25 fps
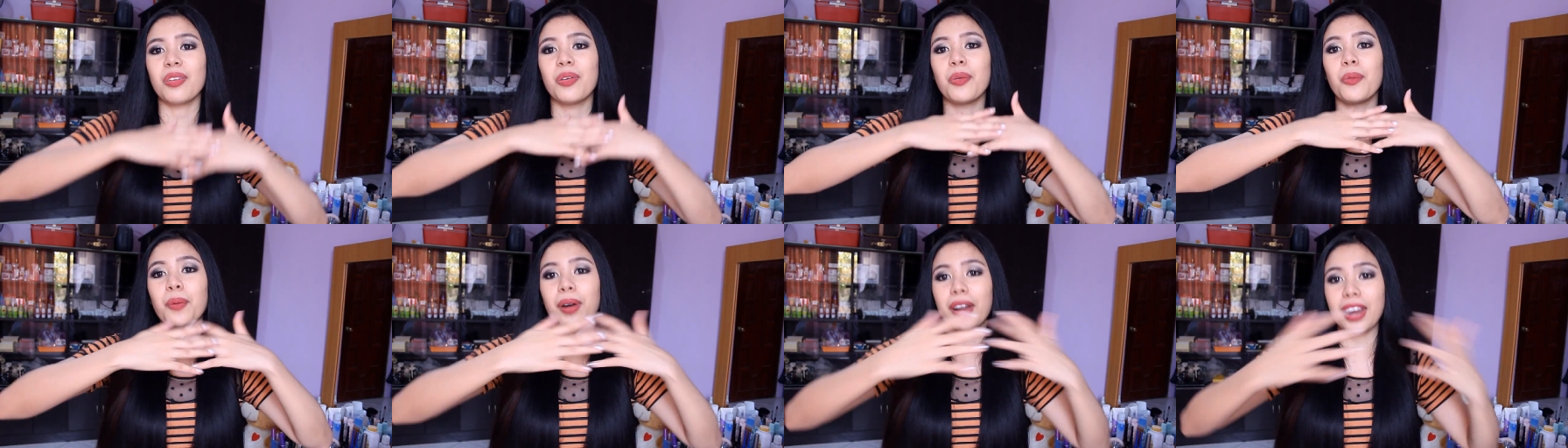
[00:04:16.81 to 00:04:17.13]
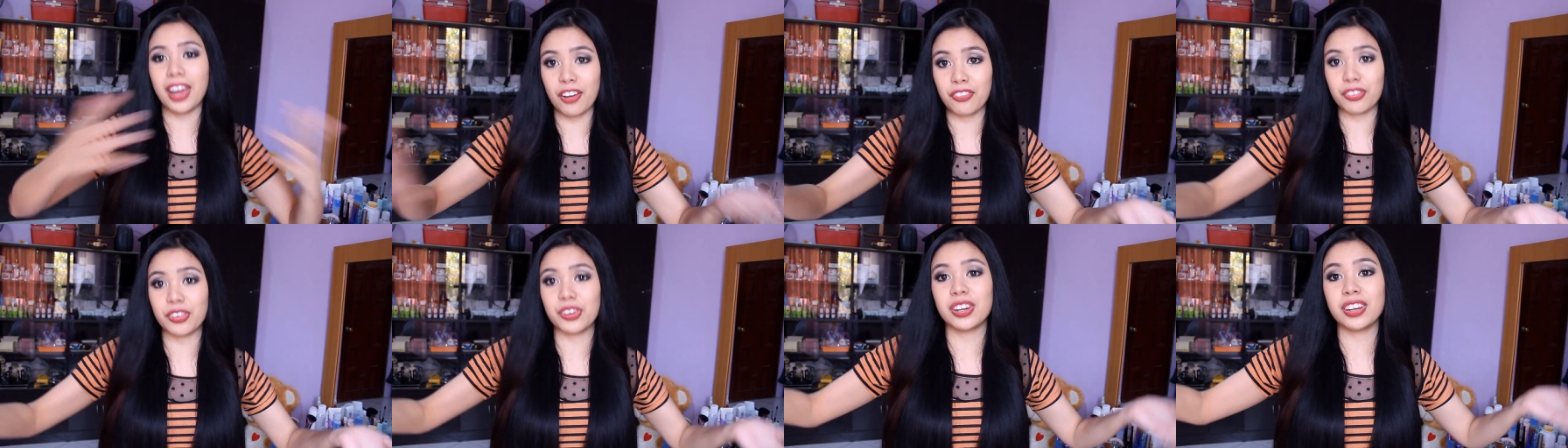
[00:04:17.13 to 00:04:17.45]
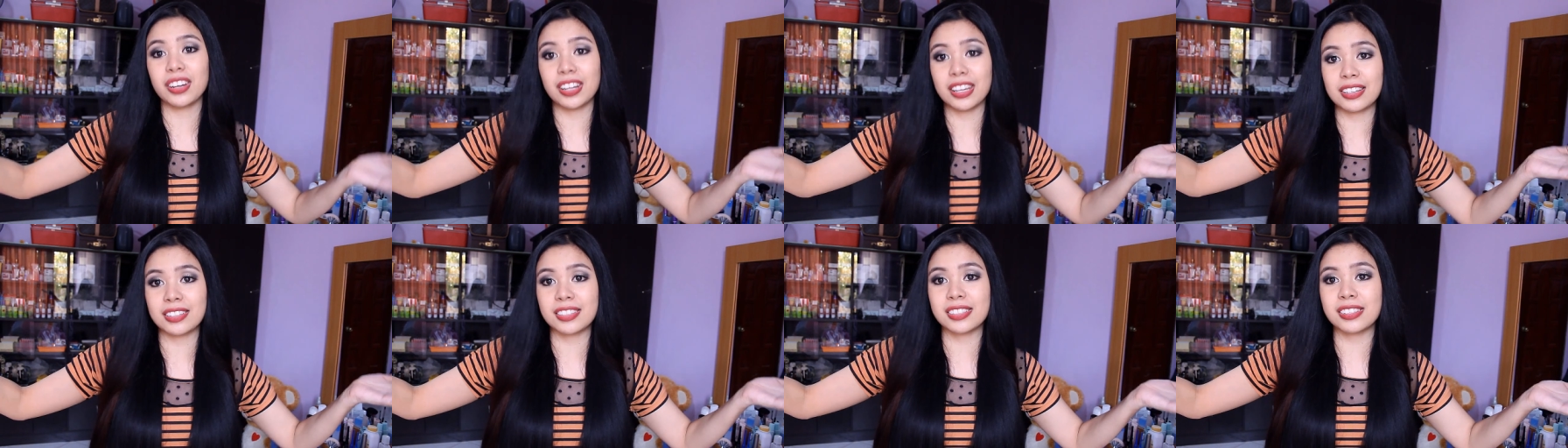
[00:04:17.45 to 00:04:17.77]
whatever
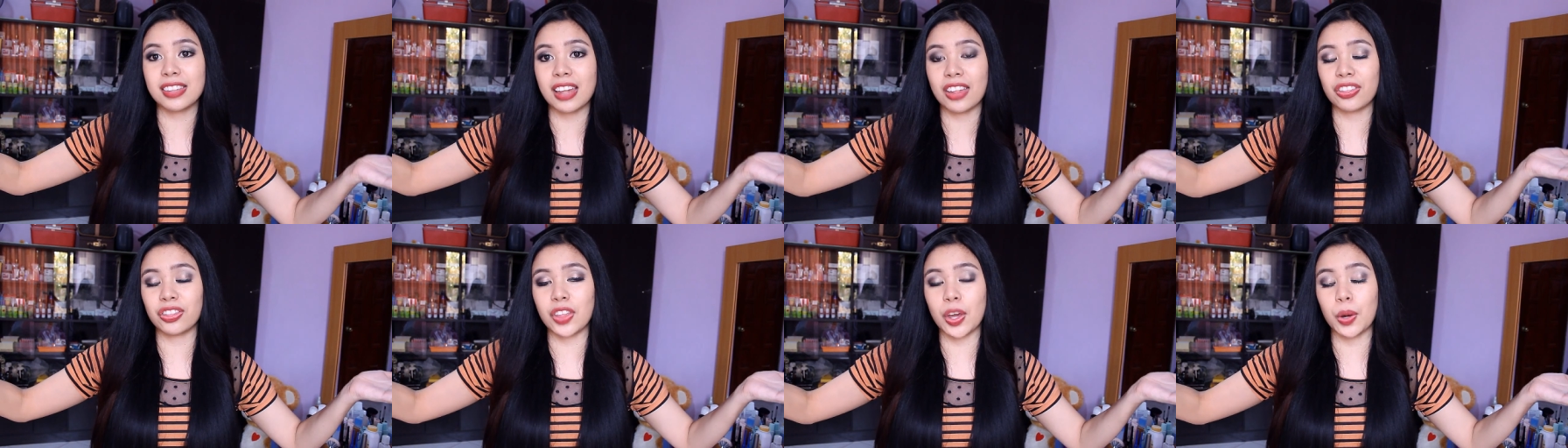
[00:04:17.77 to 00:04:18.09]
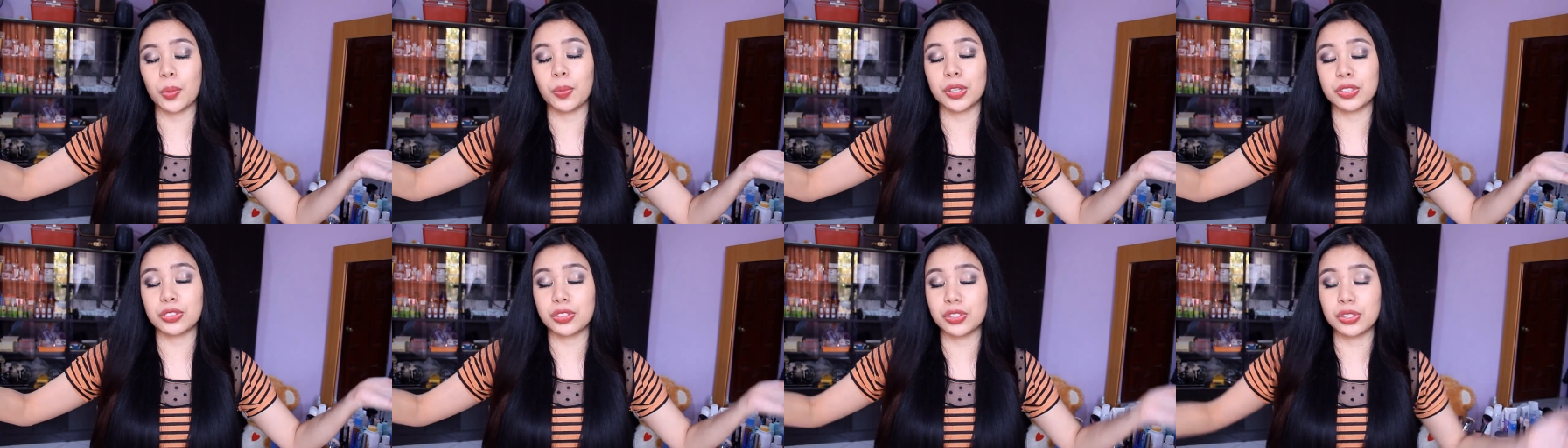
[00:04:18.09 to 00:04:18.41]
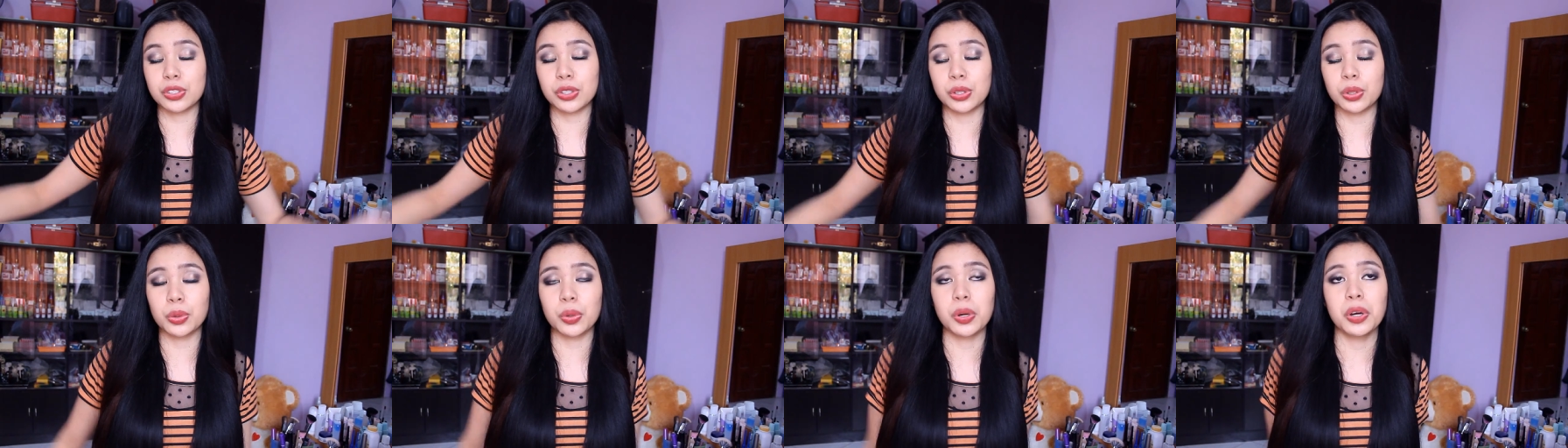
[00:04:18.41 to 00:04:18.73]
it is that they want to
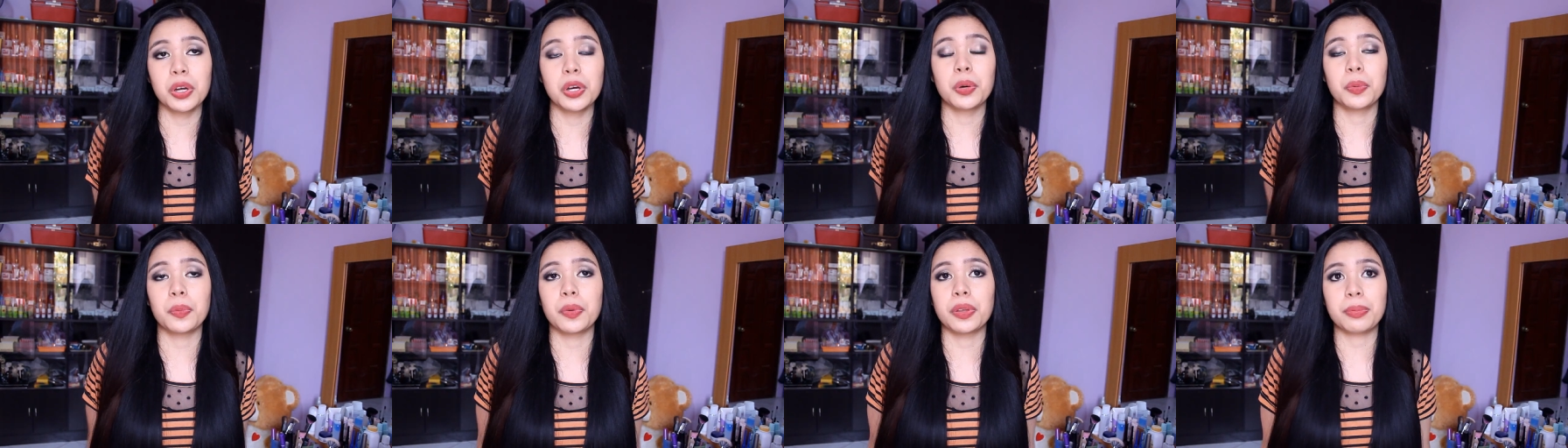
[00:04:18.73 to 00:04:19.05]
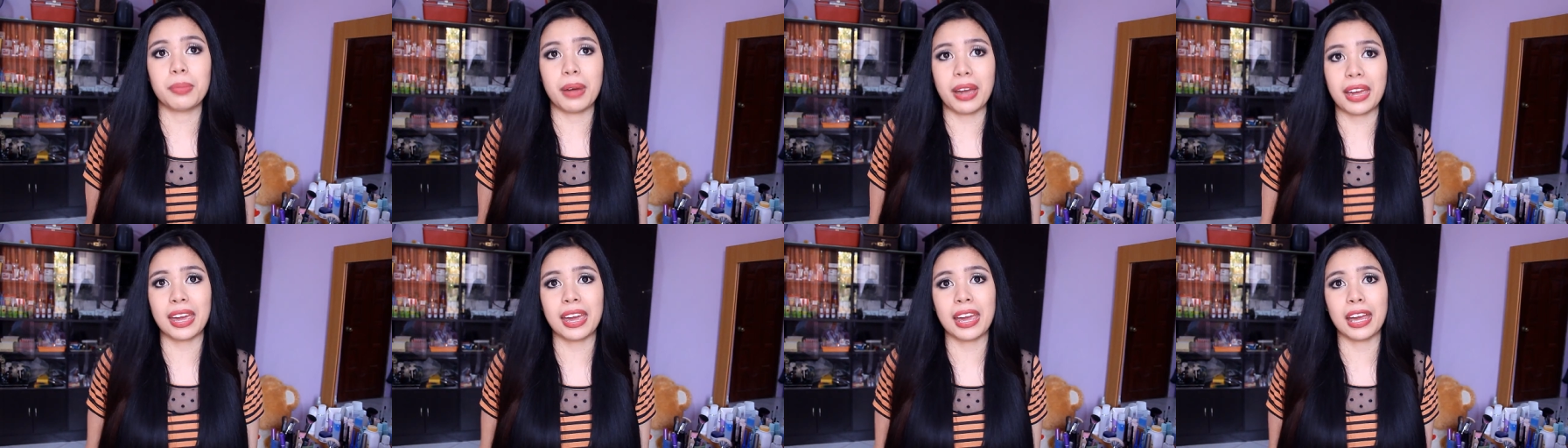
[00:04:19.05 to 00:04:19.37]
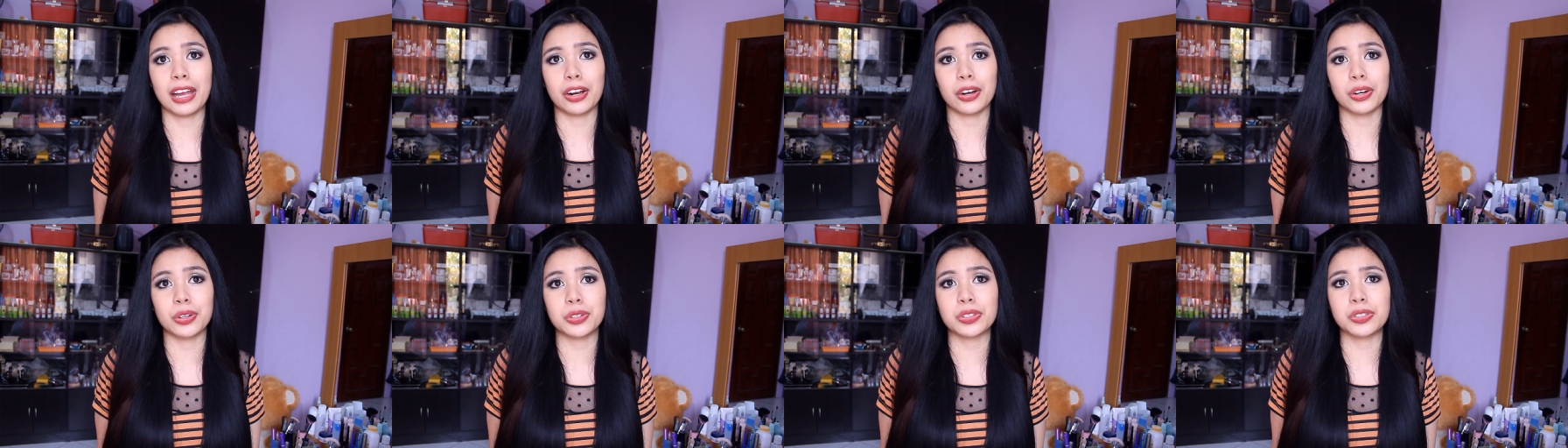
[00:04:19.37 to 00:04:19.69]
do with my
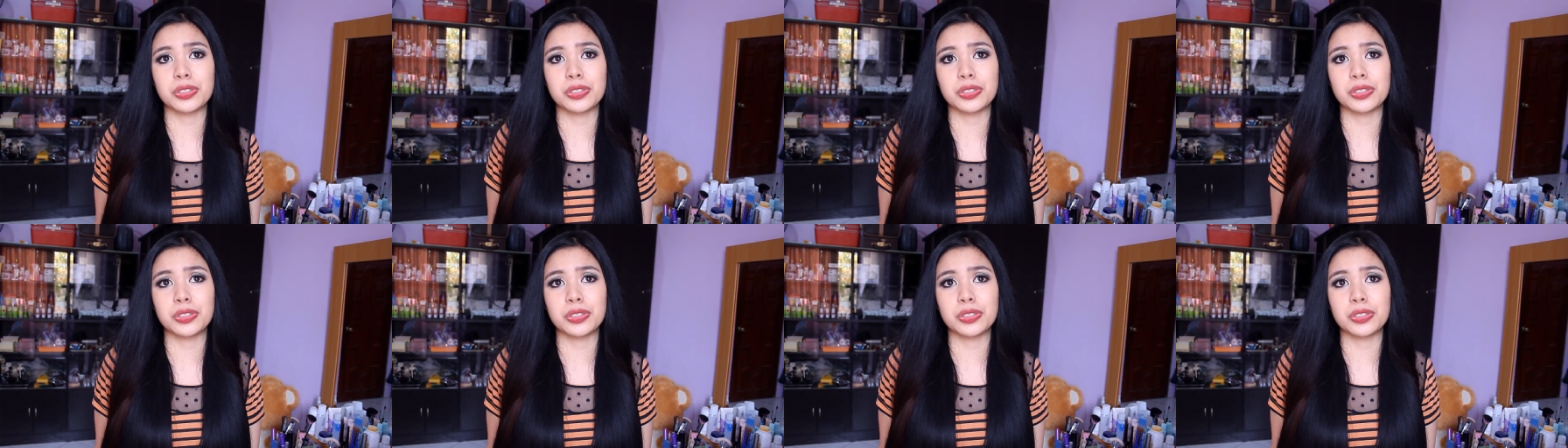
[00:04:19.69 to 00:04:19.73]
hair.